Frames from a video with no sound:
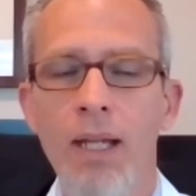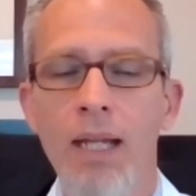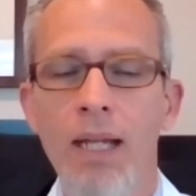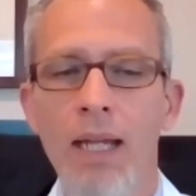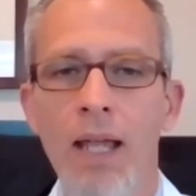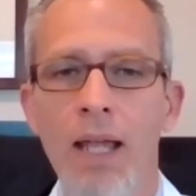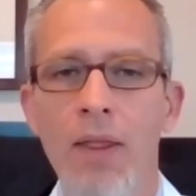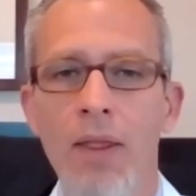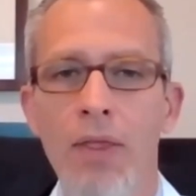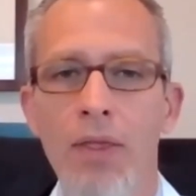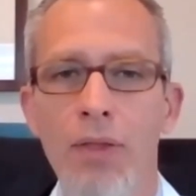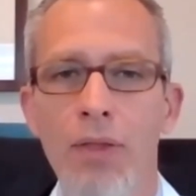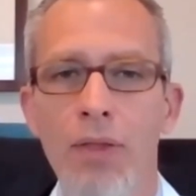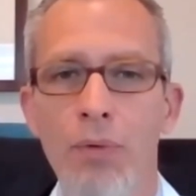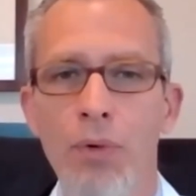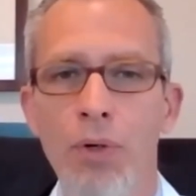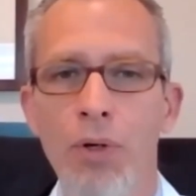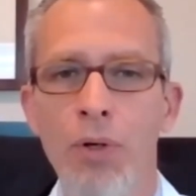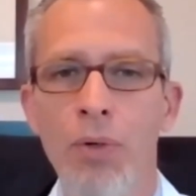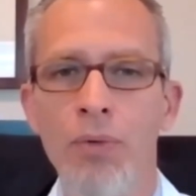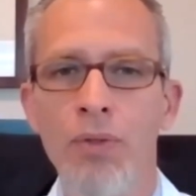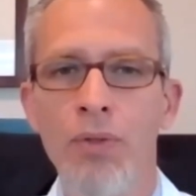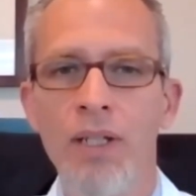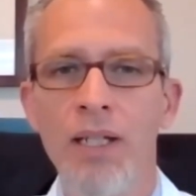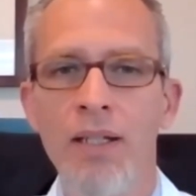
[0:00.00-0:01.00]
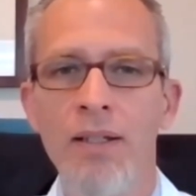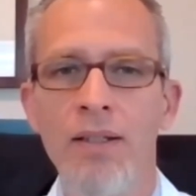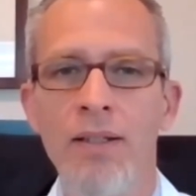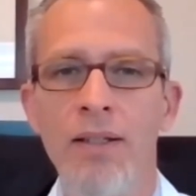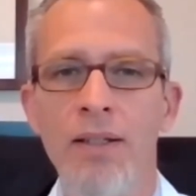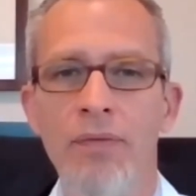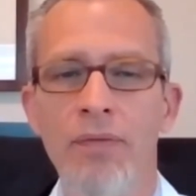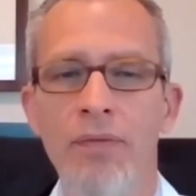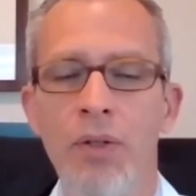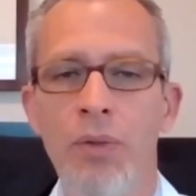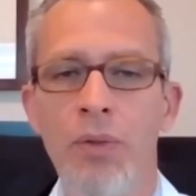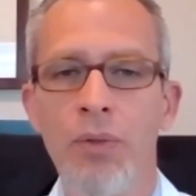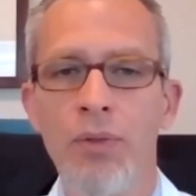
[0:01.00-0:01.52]
get through these
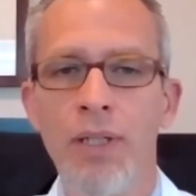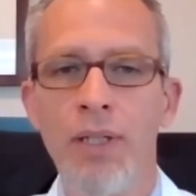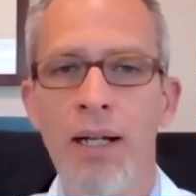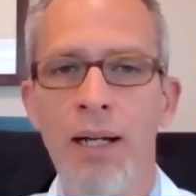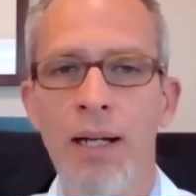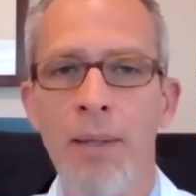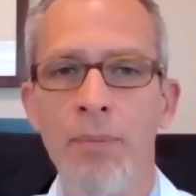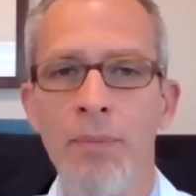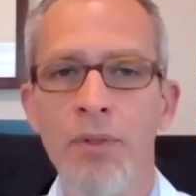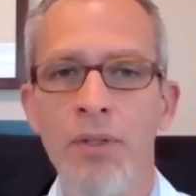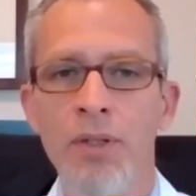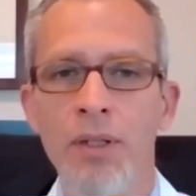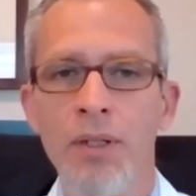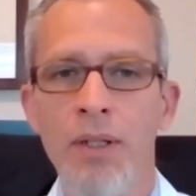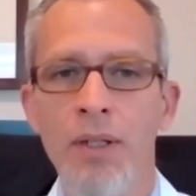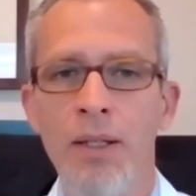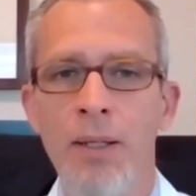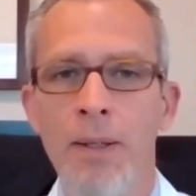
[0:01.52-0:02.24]
difficult times.